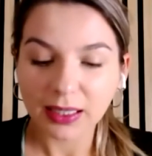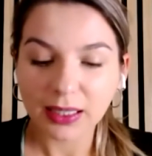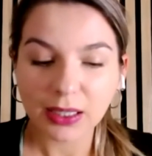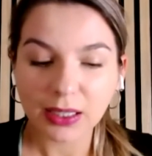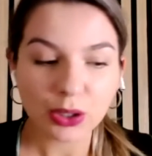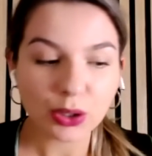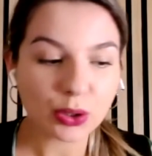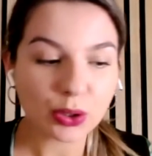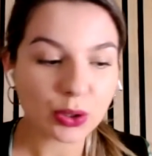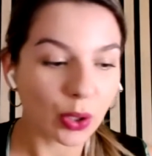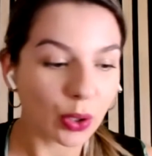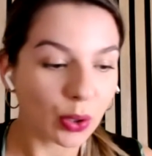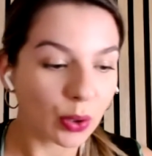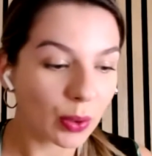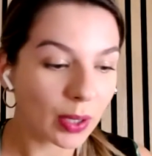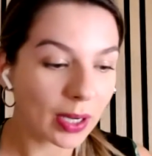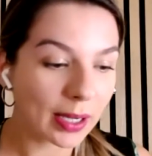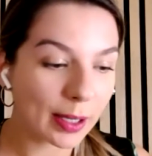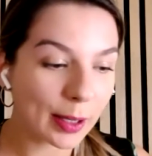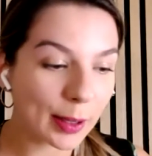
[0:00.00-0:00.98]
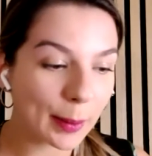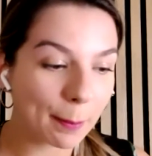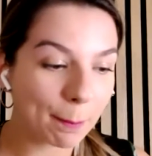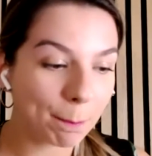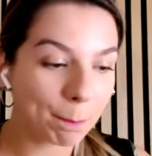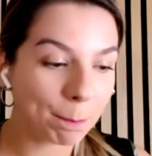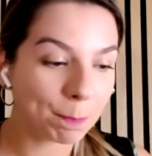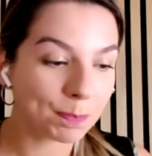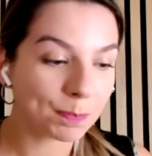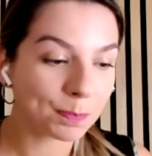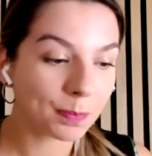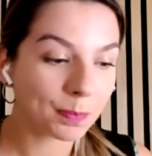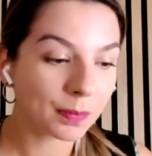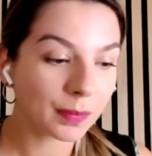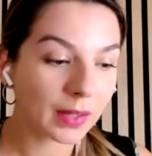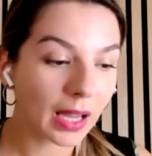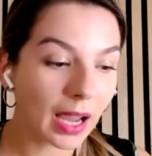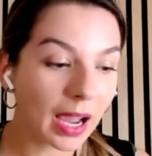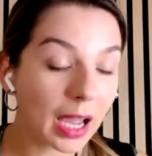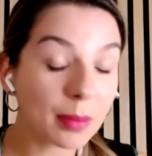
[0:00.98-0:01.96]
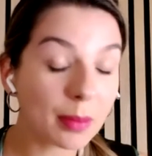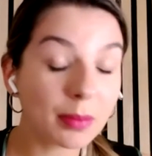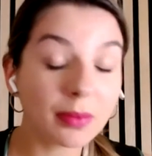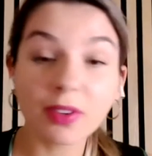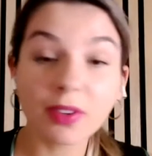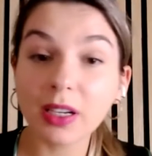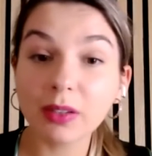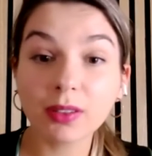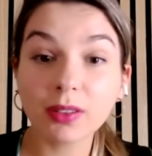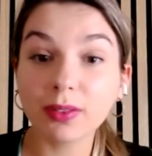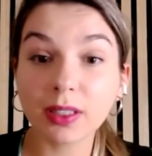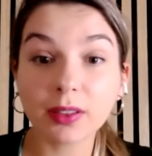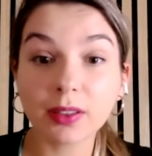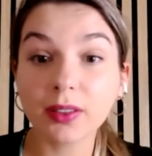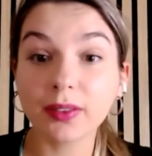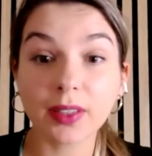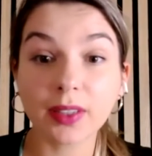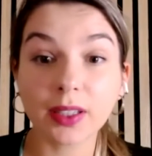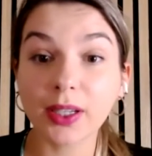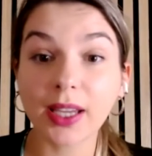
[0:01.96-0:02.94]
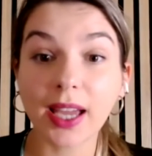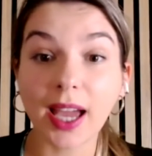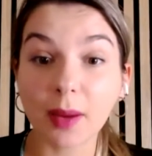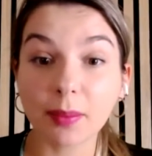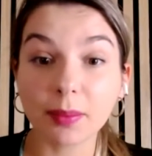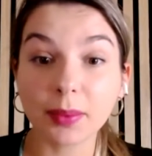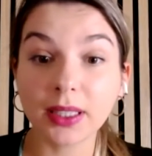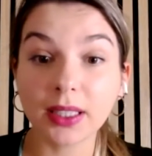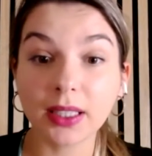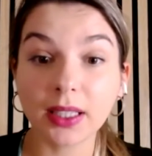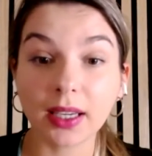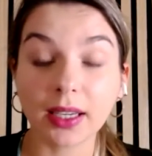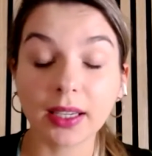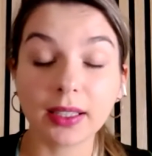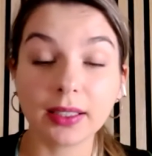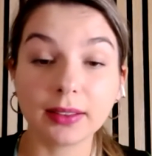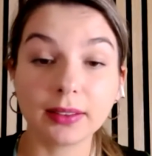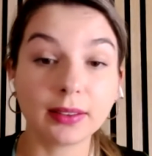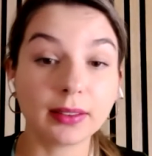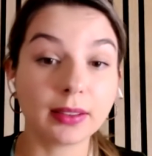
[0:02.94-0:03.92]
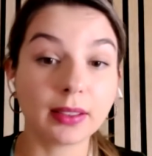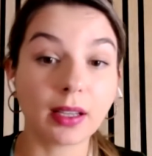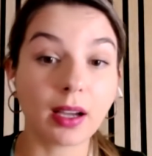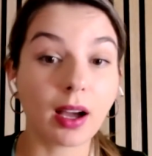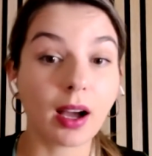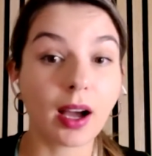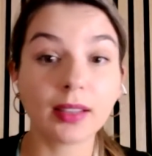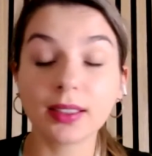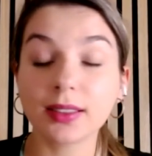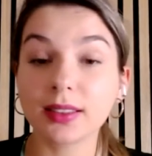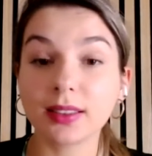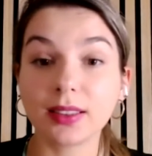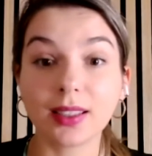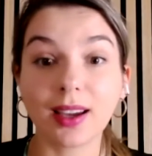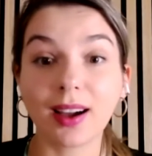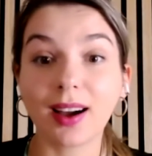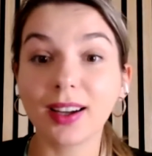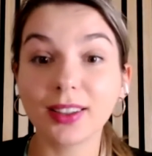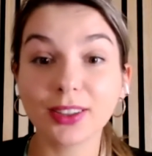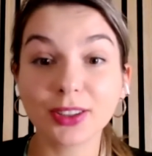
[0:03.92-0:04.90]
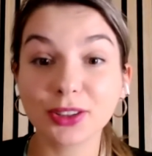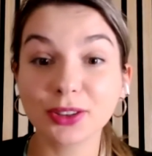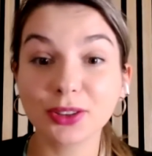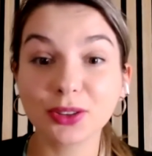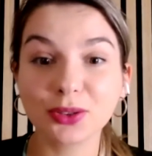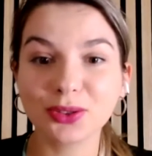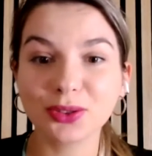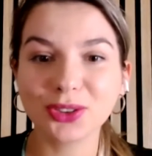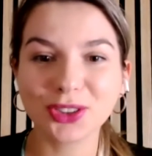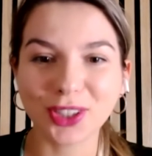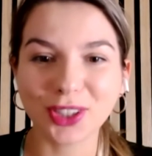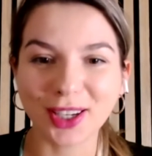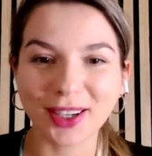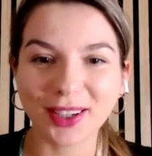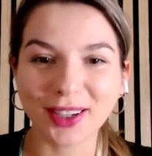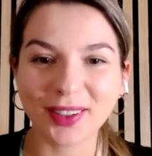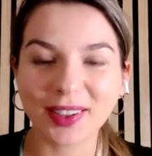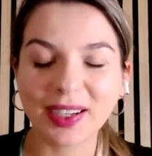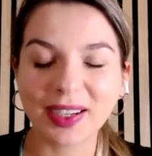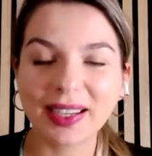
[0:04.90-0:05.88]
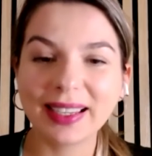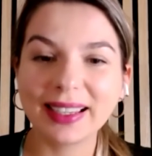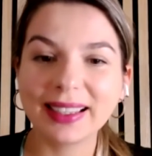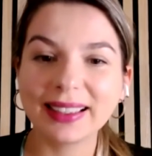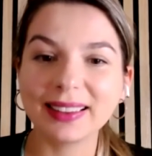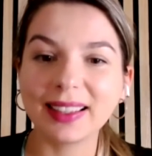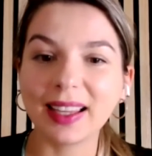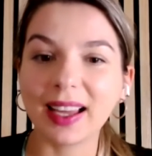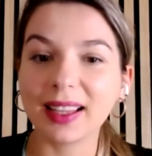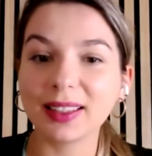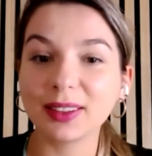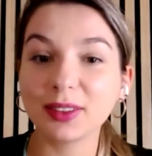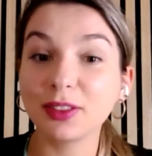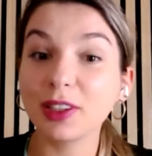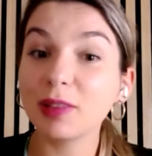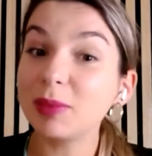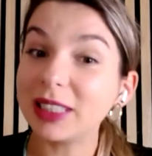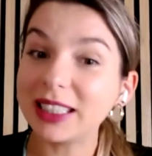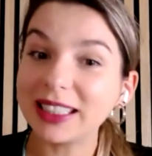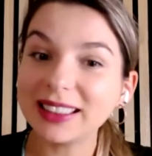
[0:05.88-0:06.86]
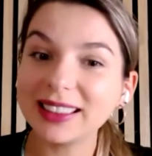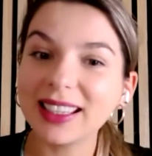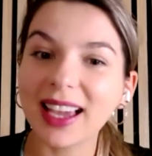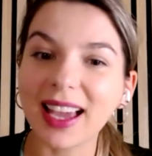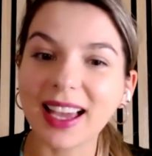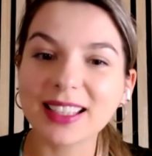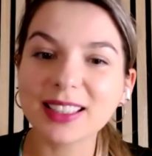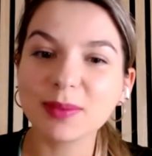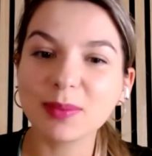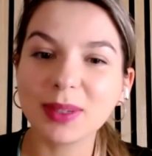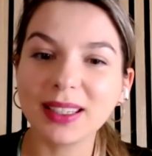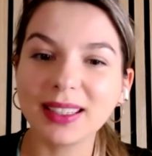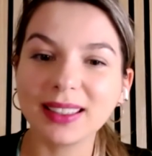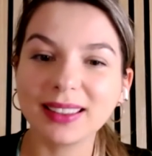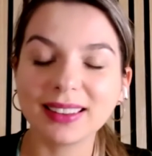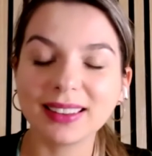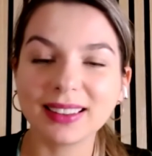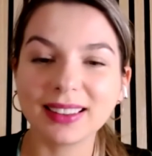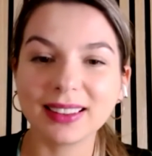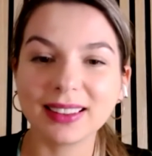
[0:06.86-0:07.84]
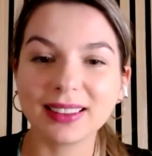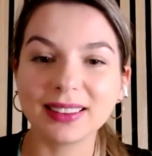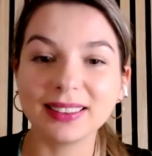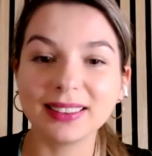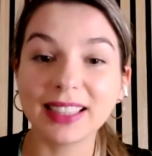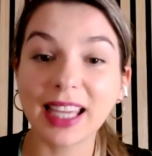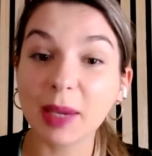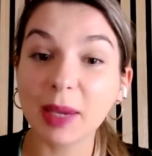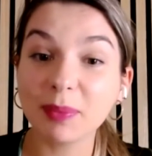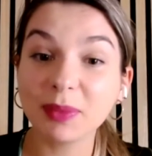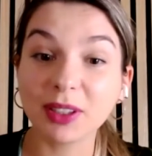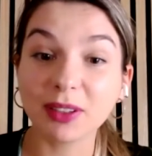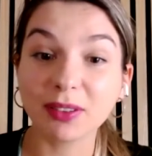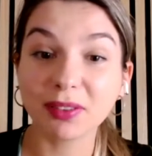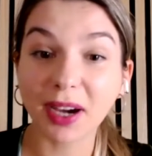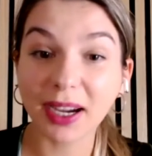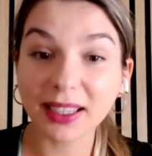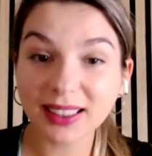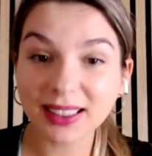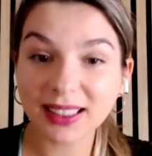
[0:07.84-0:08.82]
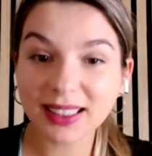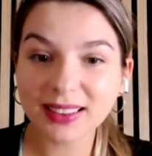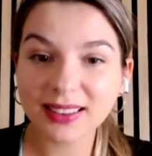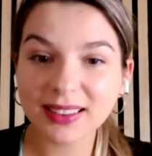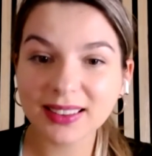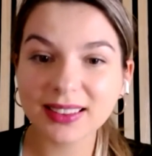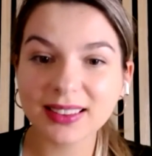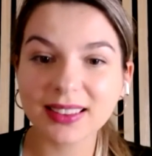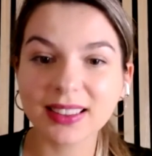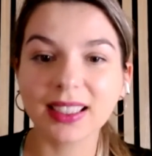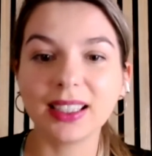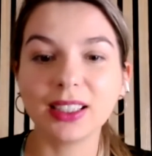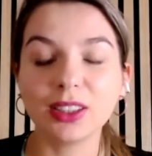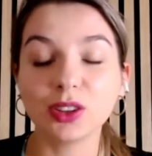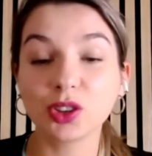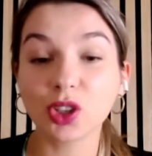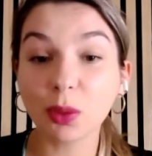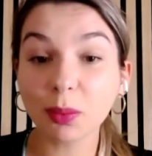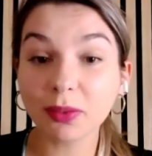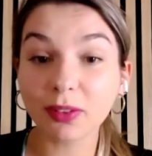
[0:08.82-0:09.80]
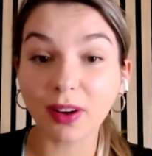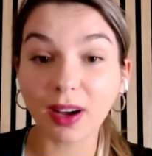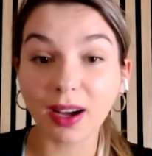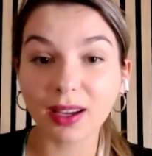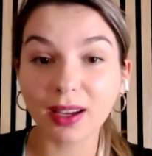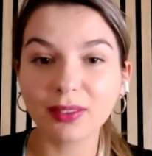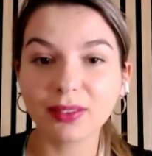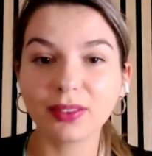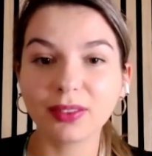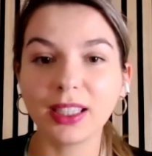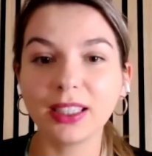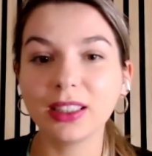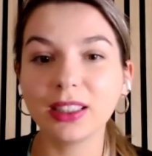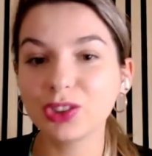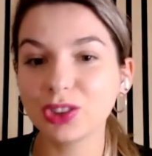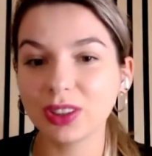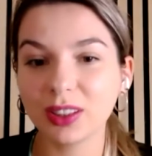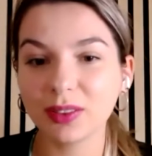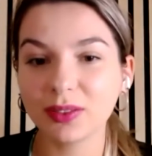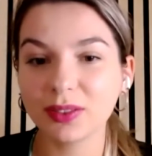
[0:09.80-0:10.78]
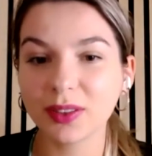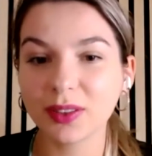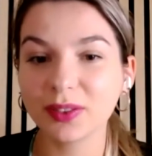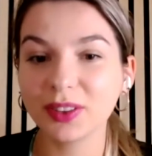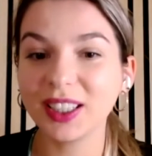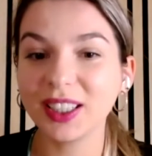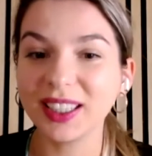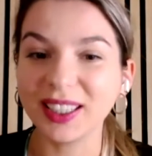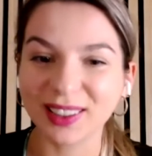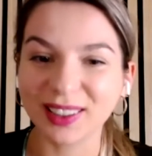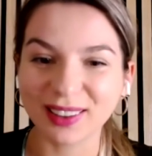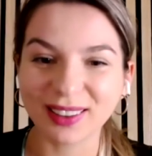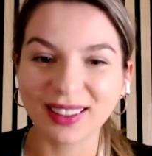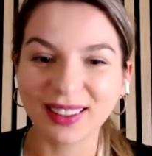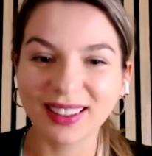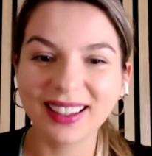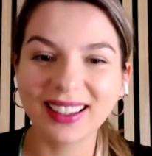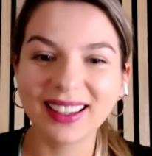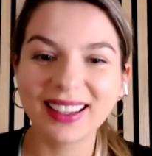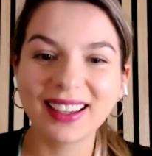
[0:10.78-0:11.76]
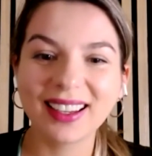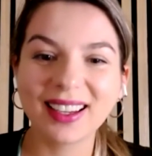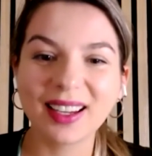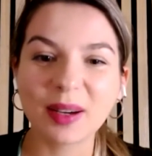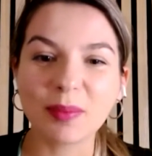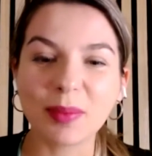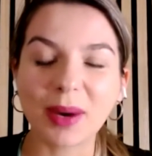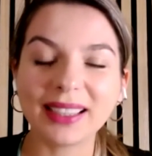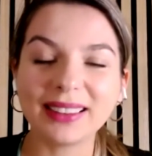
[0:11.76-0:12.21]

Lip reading: So I'm very, very, very happy and honestly honored to share that FemLead has been named the finalist in top 5 initiatives of the year by